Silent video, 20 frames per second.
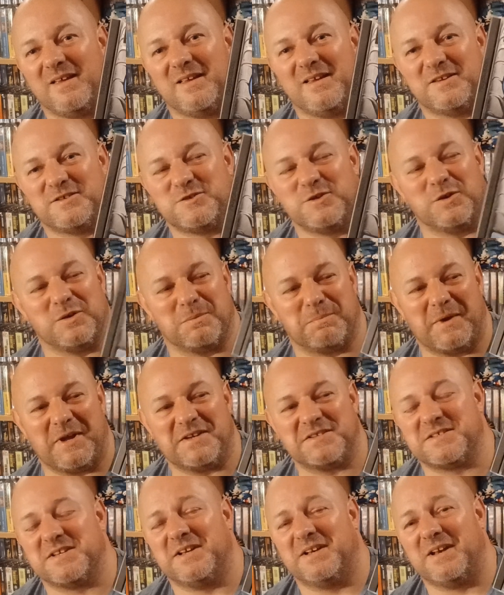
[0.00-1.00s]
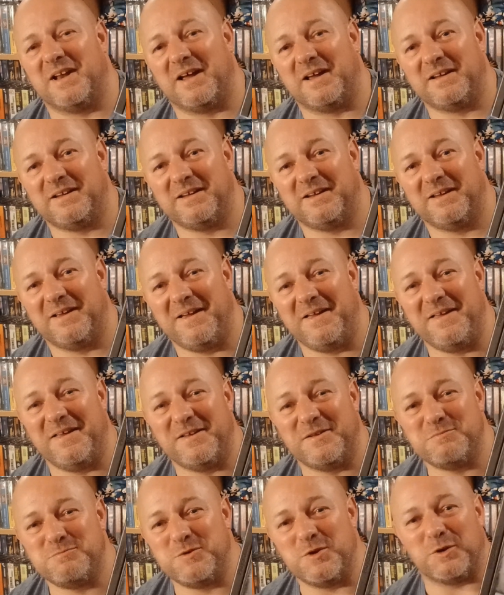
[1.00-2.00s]
it's not the best inlay,
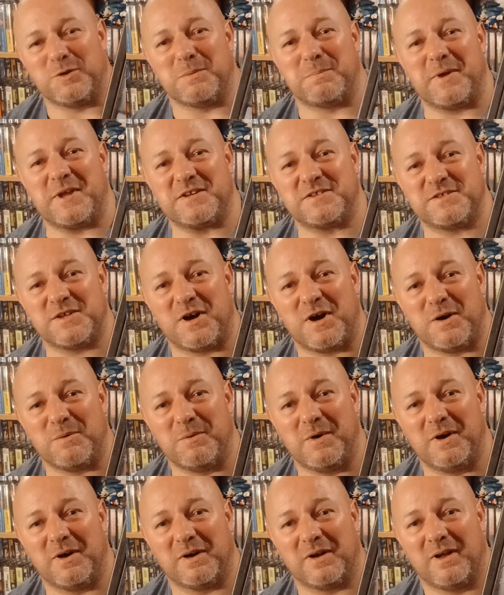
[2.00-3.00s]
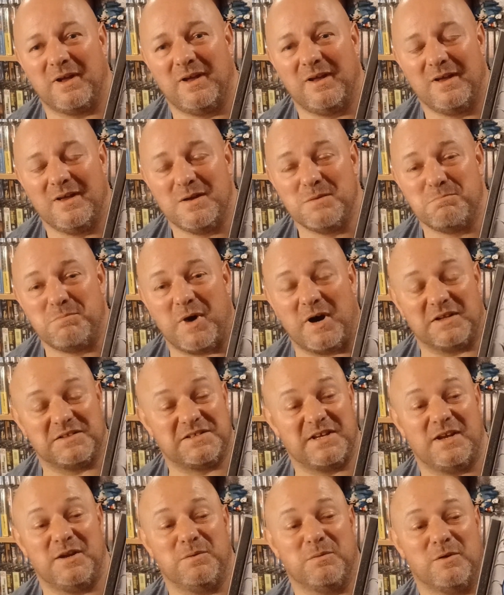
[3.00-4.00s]
not the best artwork, but I
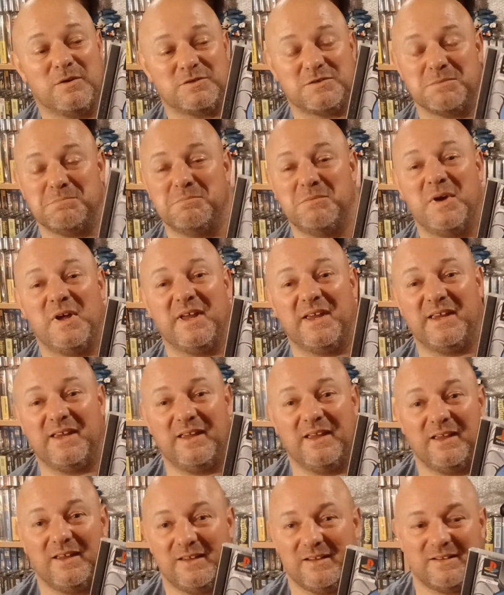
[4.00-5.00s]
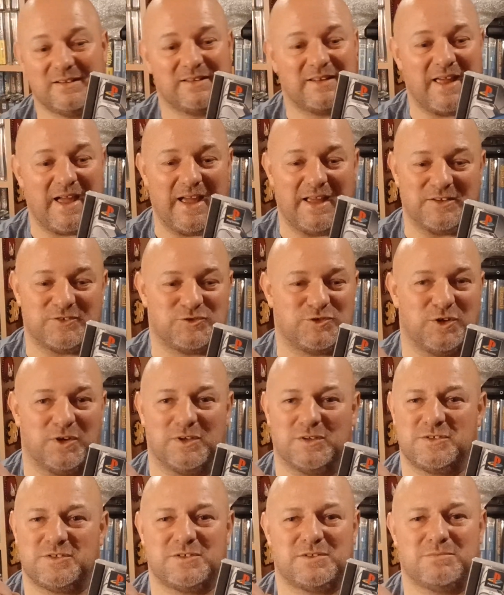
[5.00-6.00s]
tell you what, to me, that
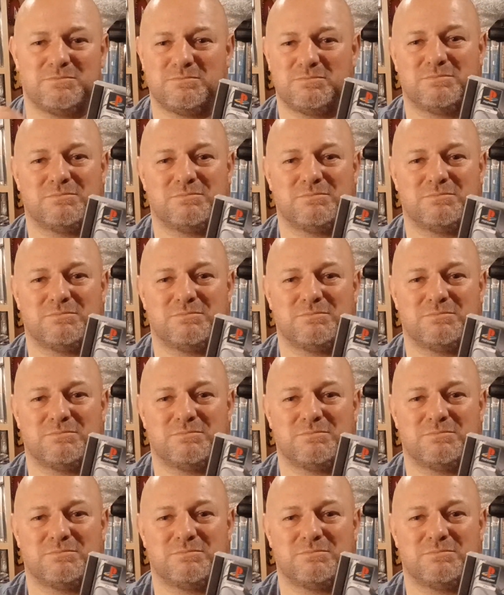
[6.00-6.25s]
just